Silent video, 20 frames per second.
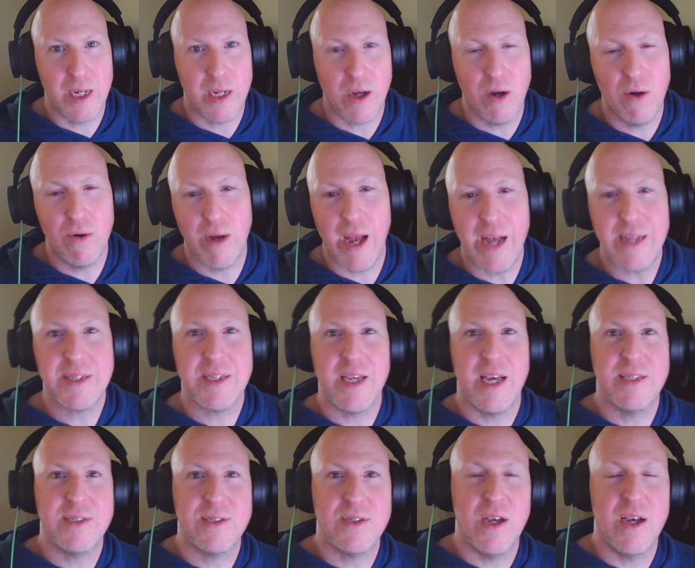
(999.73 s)
Go, as
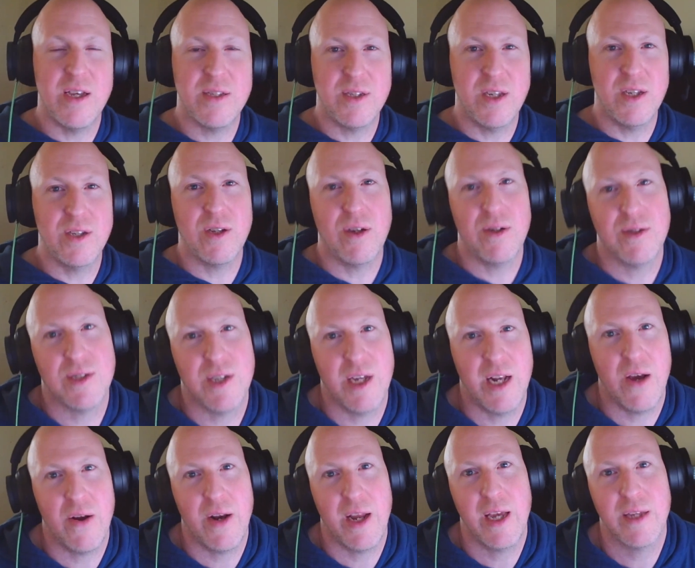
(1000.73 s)
the adults say
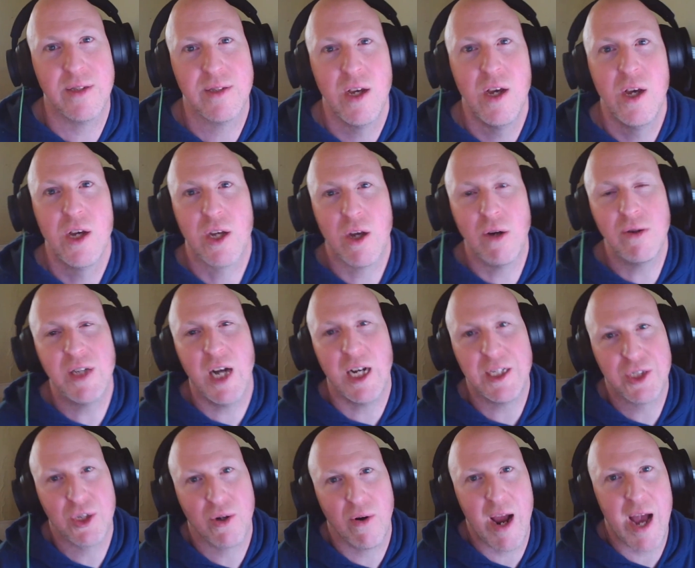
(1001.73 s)
nowadays, go
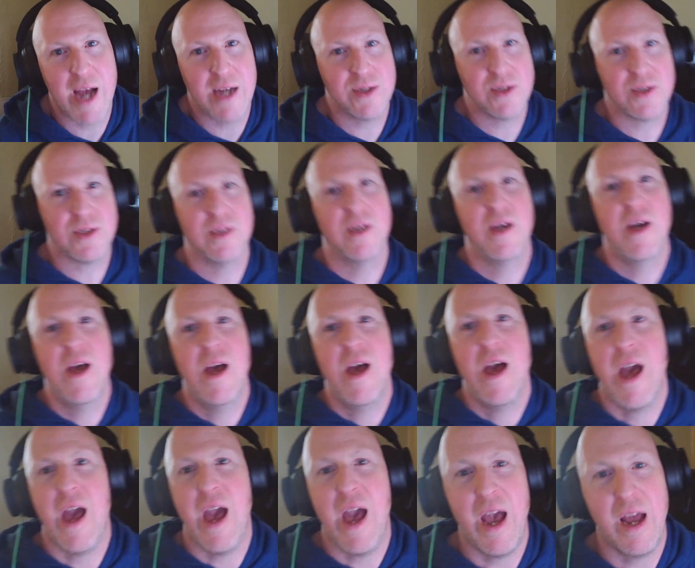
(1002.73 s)
touch grass
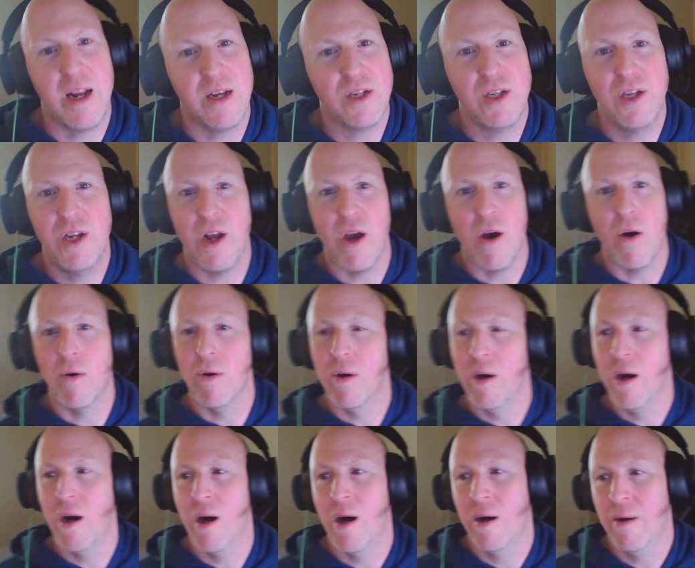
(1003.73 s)
and,
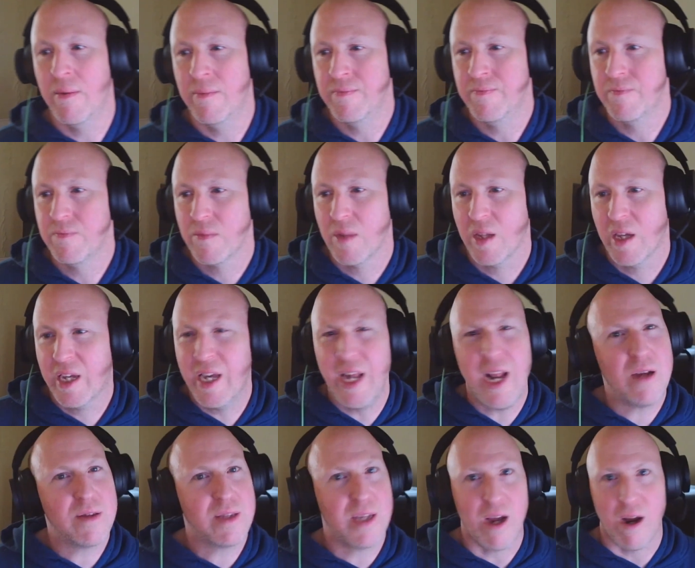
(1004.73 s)
get
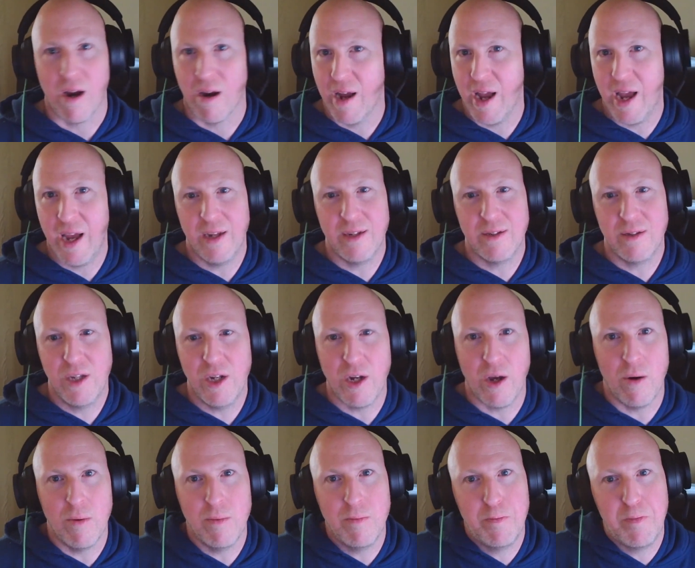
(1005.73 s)
out there and,
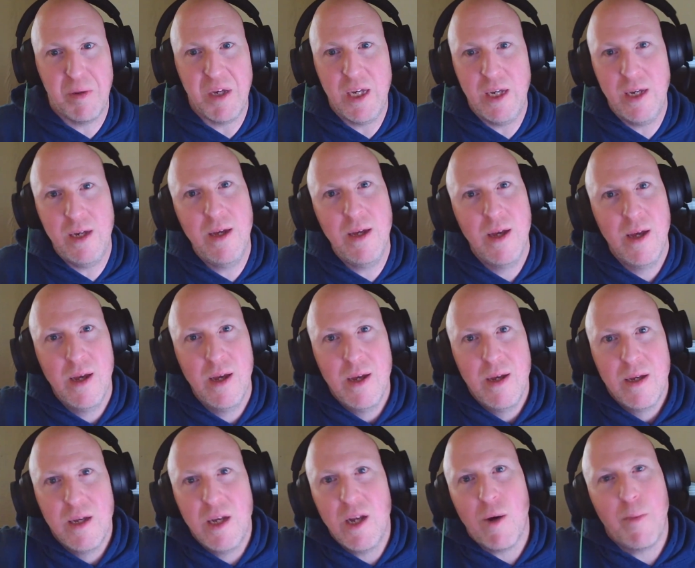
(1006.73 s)

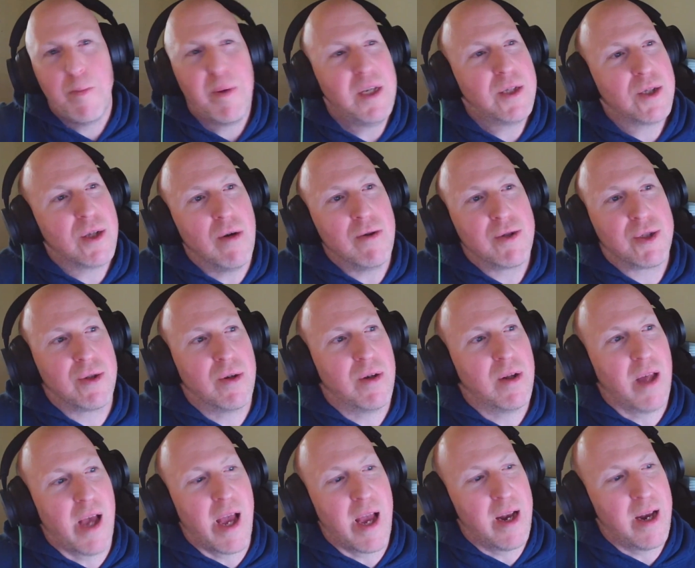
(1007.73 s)
be
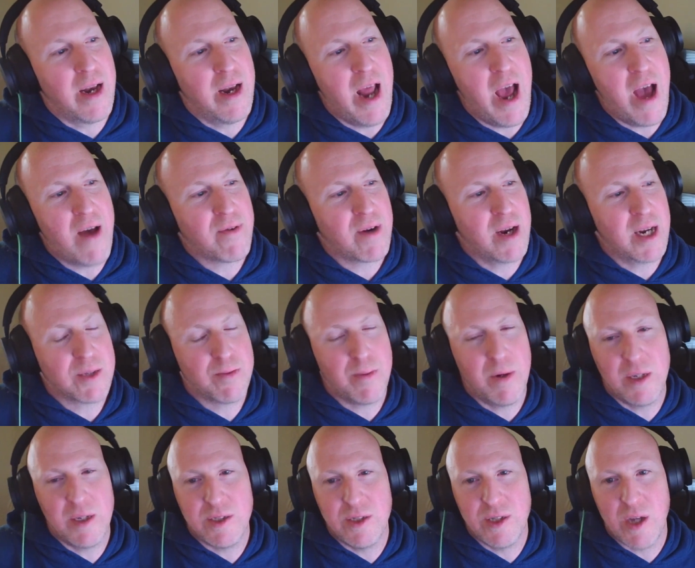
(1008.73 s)
social and have great
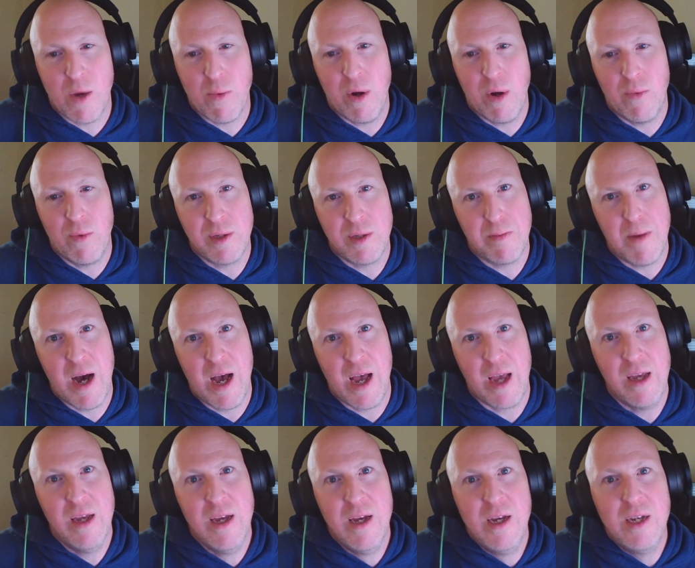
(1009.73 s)
experiences. I went with
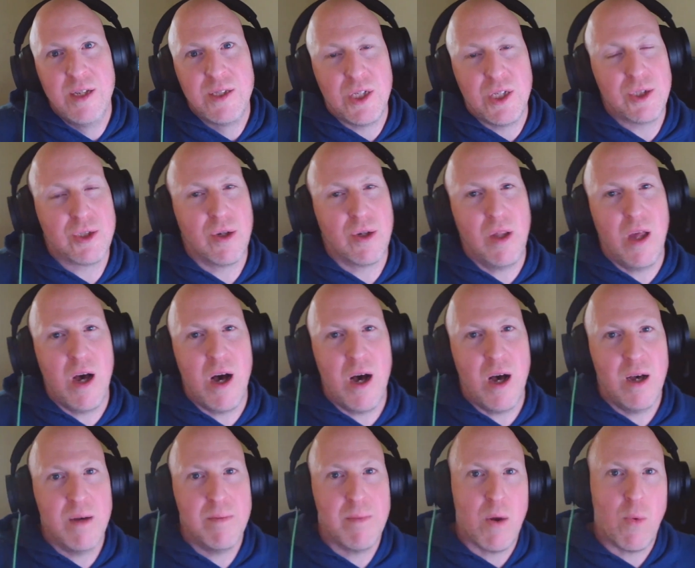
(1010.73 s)
my
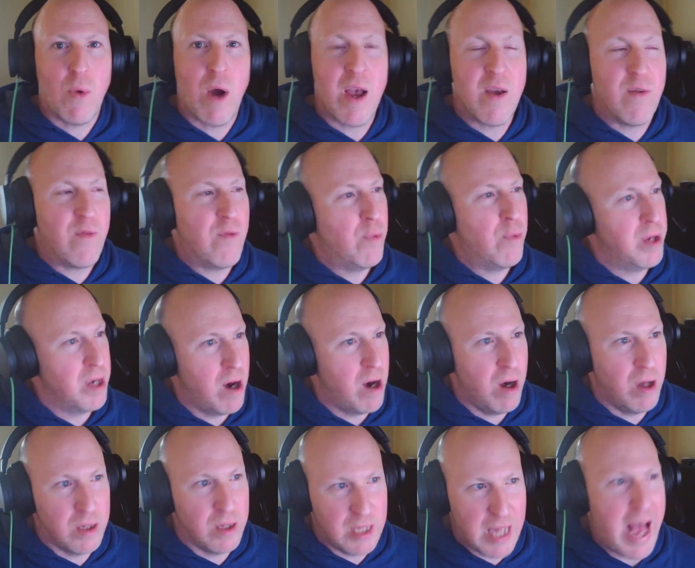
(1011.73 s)
sister-in-law, my wife. We
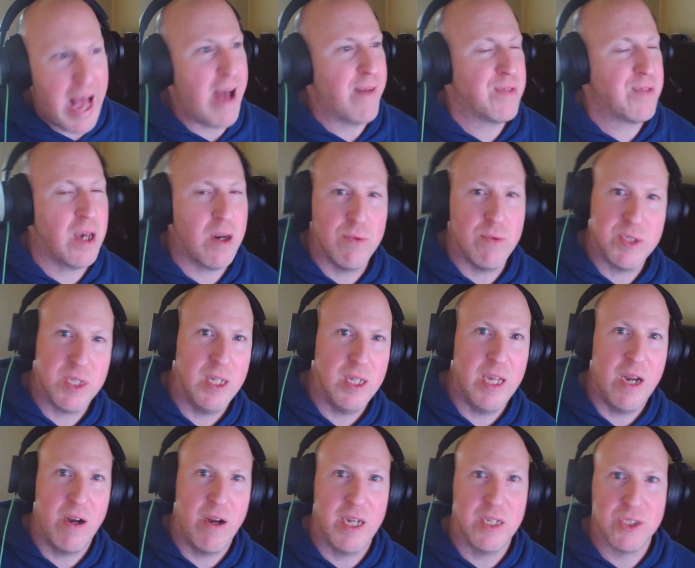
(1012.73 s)
all laughed, thought it was
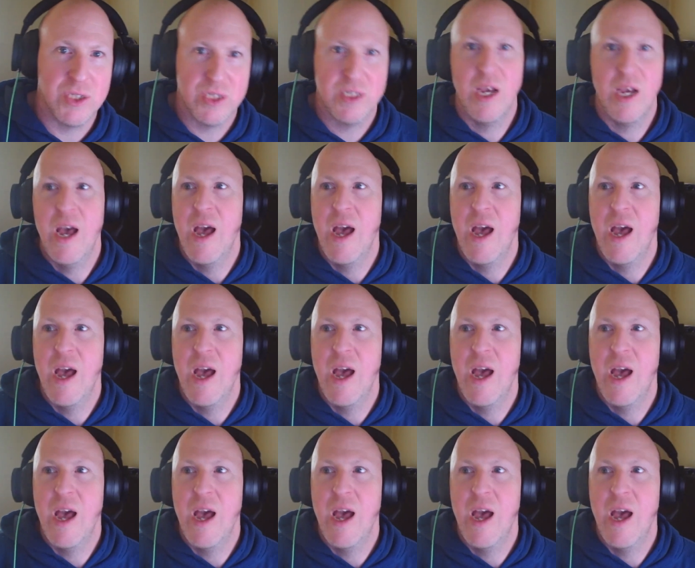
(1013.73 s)
hilarious.